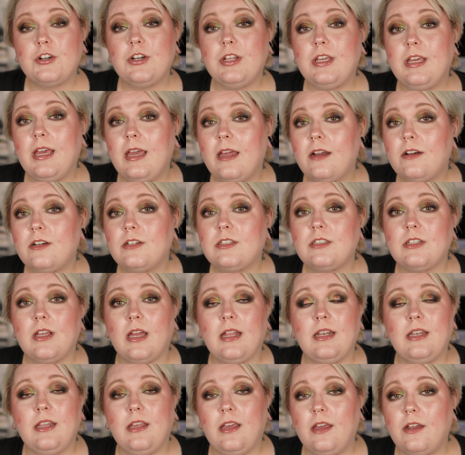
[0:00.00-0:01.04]
years
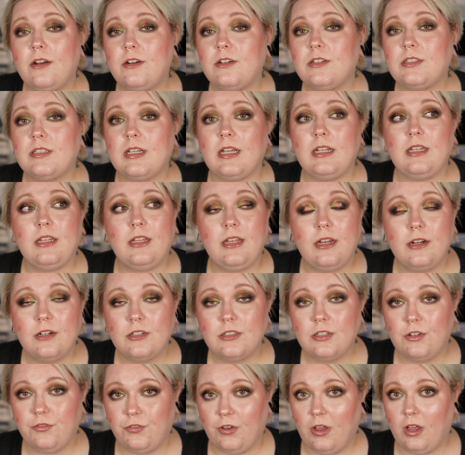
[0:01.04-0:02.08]
and years and
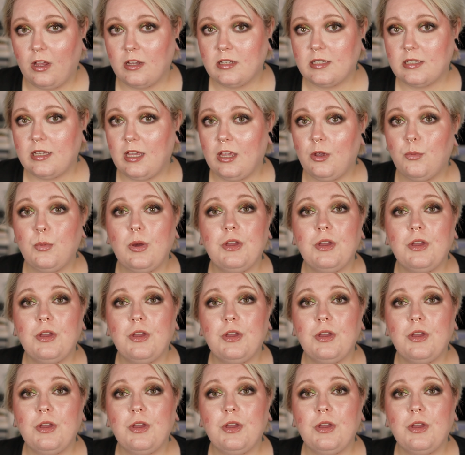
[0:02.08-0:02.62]
years of asking,